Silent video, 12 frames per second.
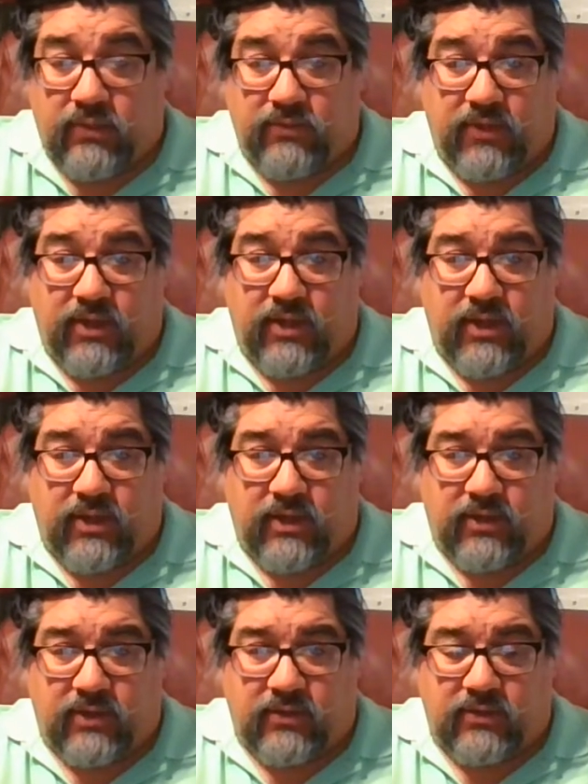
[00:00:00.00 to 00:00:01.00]

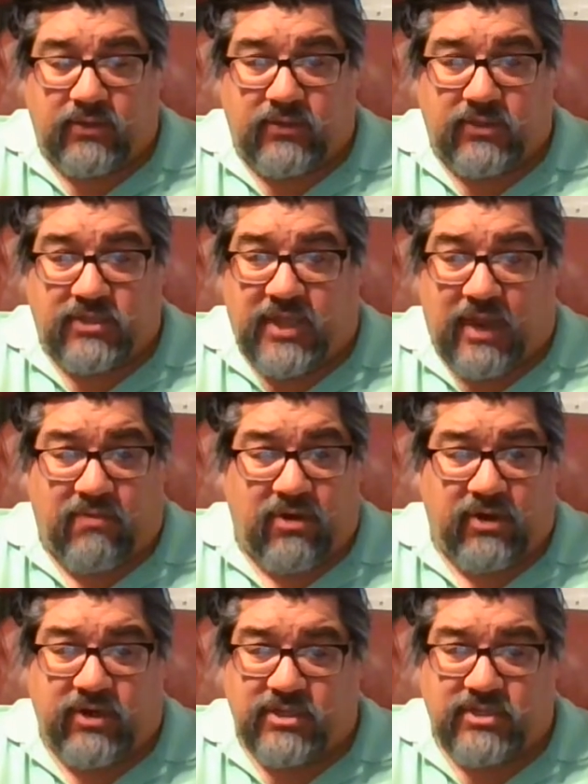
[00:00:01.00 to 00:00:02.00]
the
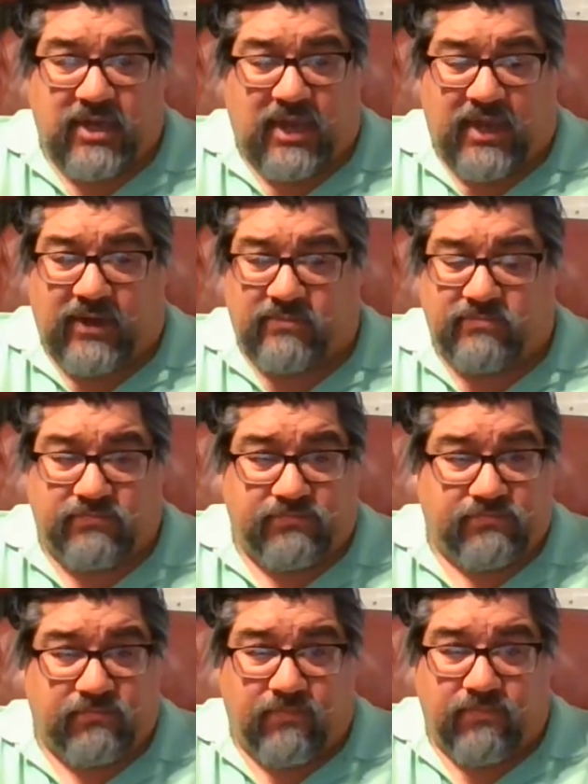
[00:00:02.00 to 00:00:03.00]
tamarind is not
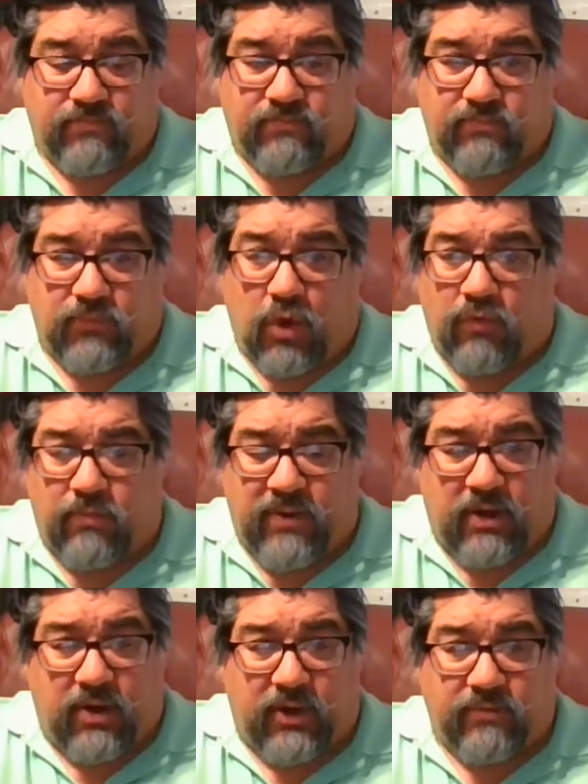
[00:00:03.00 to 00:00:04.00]

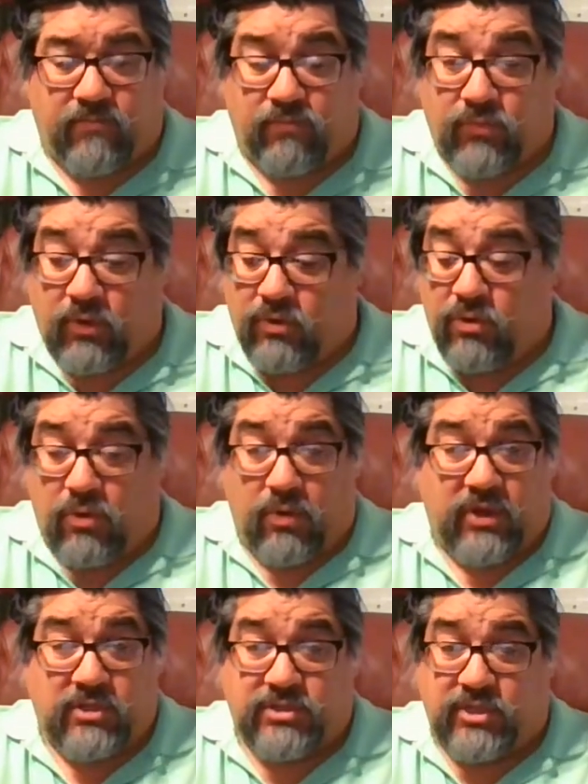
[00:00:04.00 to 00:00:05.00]
overbearing, nor
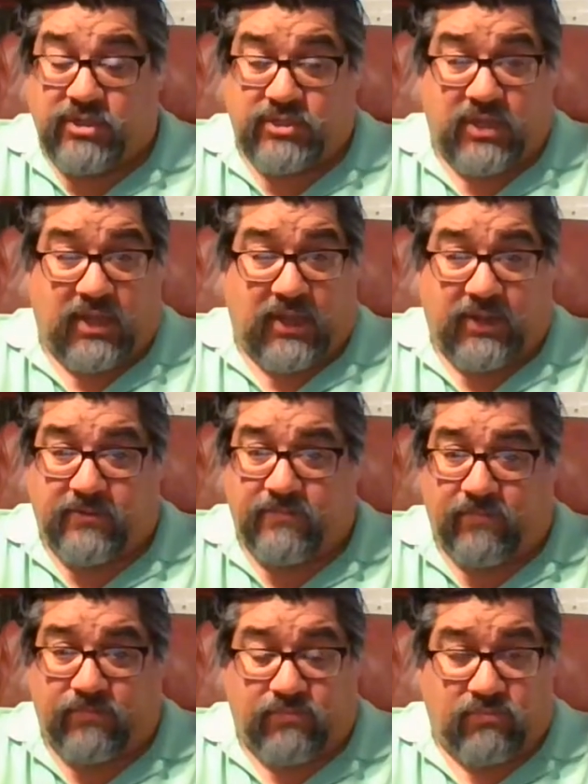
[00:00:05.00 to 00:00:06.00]
is this like
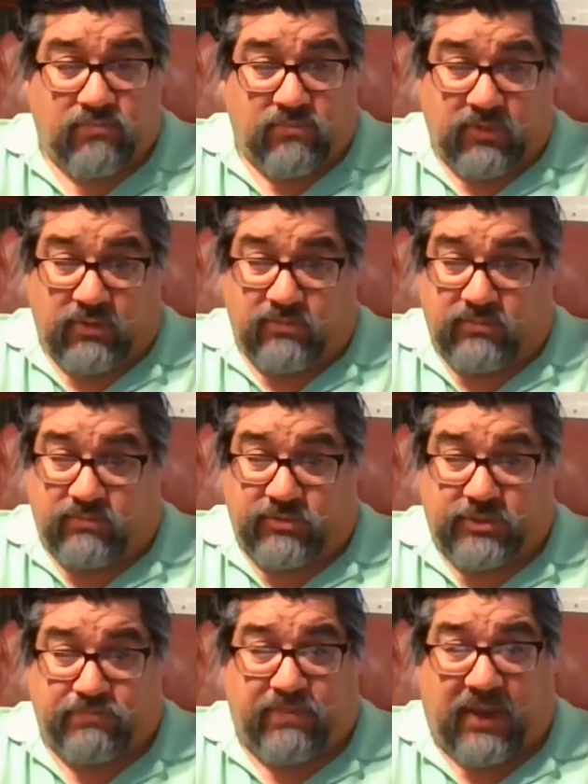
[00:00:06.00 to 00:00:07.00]

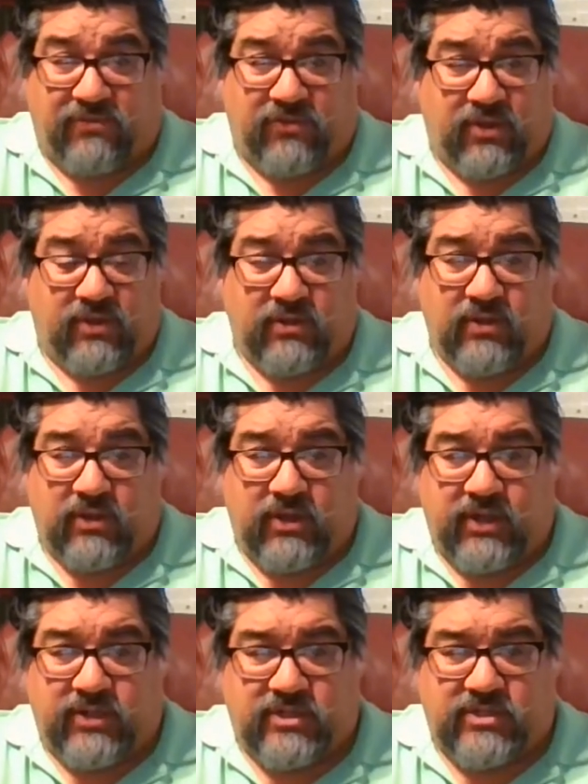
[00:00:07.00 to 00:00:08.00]
spicy
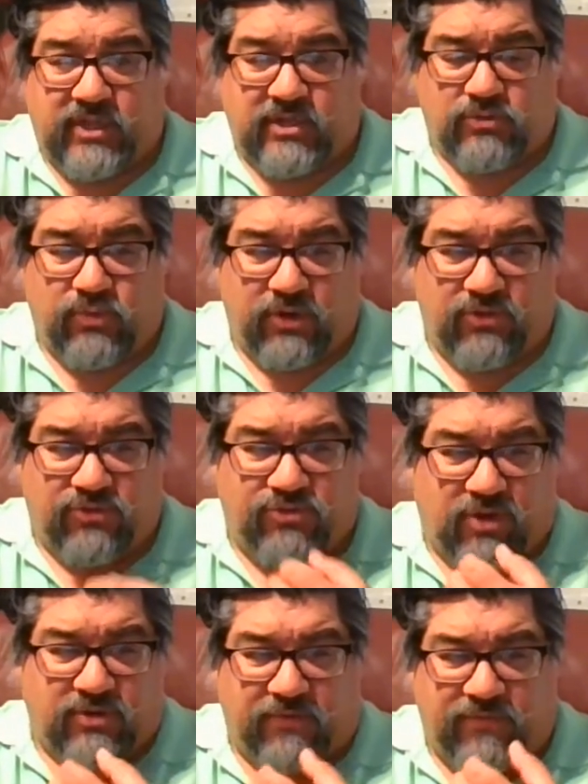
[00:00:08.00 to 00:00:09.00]
in the sense where you
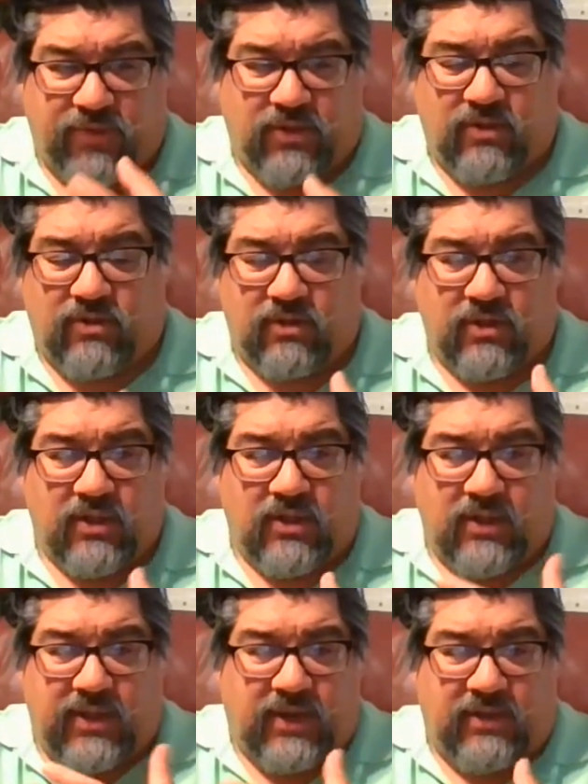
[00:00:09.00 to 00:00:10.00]
start to feel
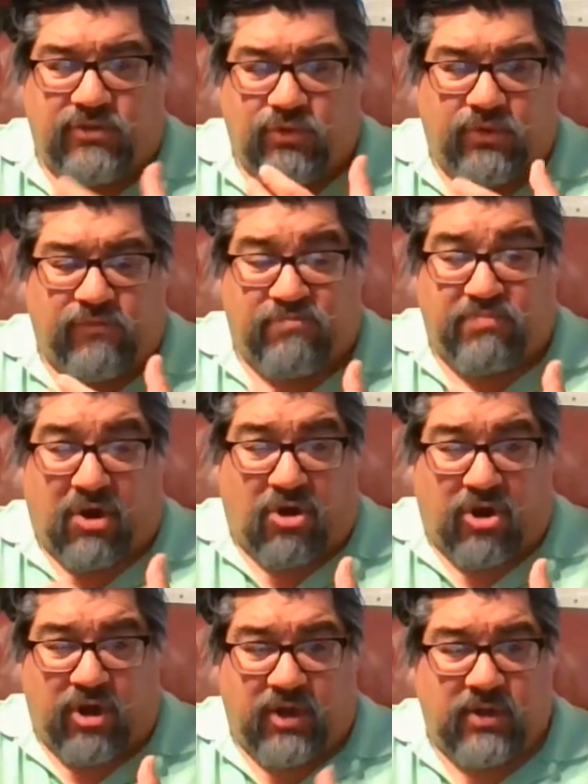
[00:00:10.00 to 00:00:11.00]
any sort of
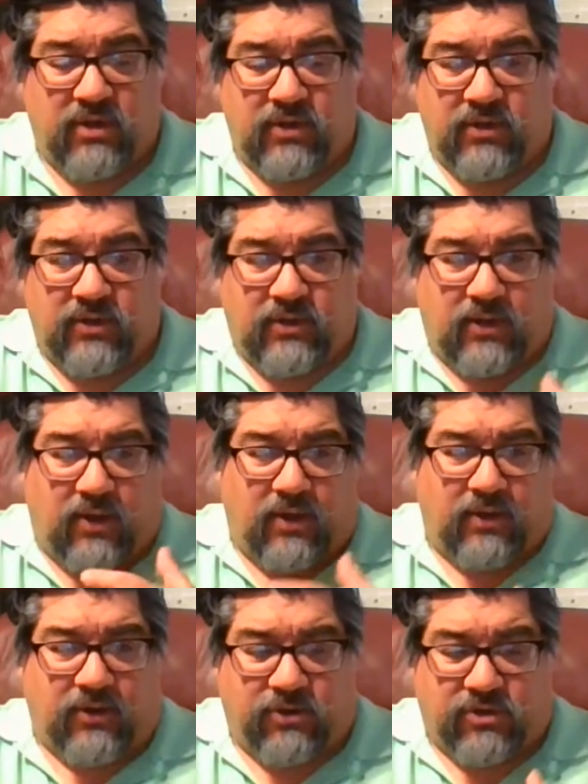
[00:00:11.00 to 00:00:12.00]
burn
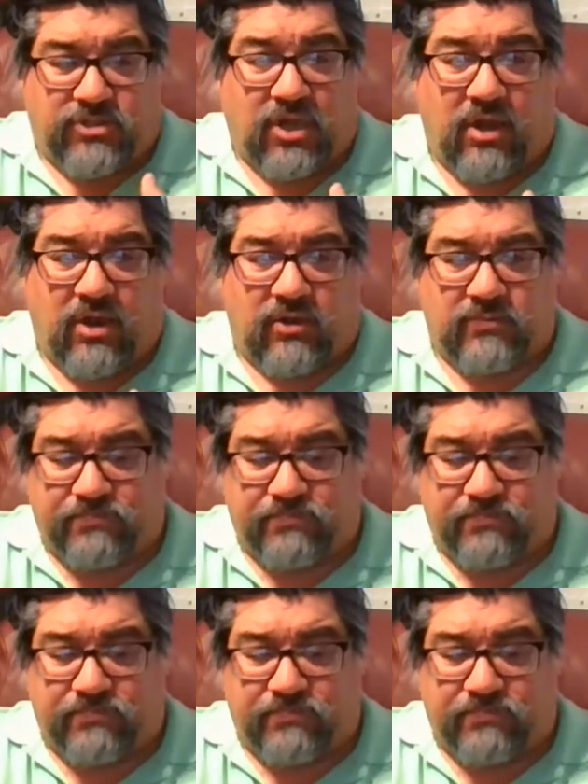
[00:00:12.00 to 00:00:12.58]
on your tongue,